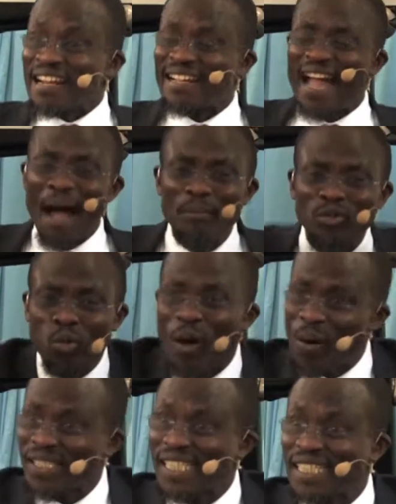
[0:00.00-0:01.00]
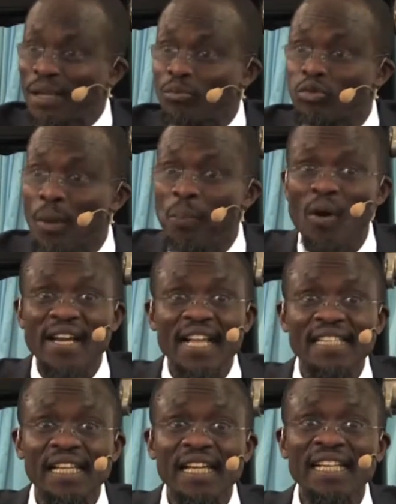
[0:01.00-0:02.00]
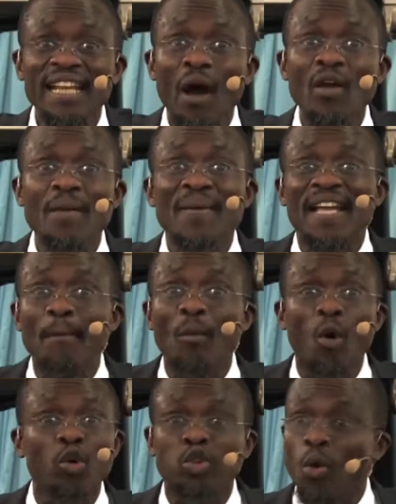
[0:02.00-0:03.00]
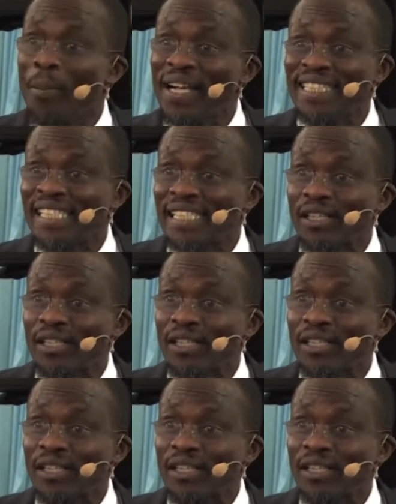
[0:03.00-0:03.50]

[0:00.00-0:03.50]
come to our system to the point that now it become automatic.